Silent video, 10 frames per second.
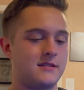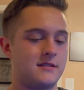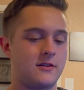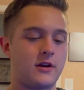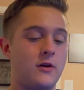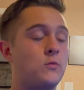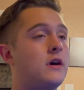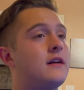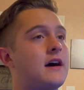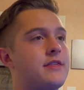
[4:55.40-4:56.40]
Okay,
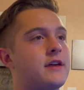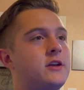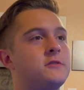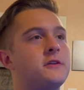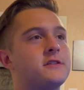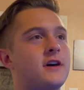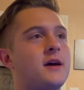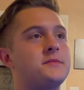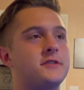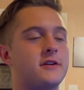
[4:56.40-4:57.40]
well, I thank you for your
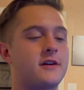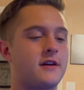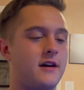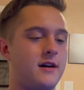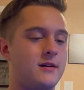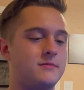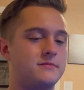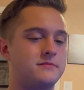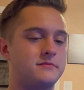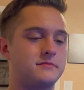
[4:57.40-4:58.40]
time, sir. Um,
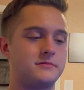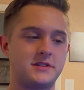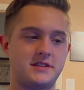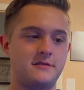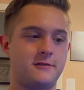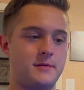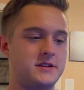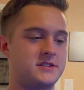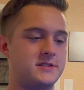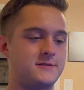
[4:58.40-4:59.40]
this
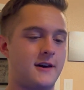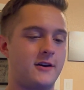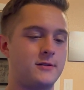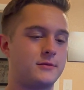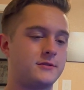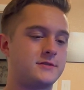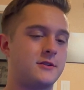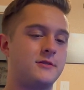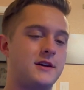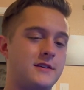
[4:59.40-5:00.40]
information is valuable, so
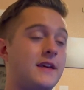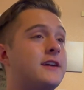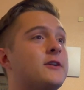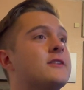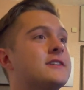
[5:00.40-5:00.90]
thank you.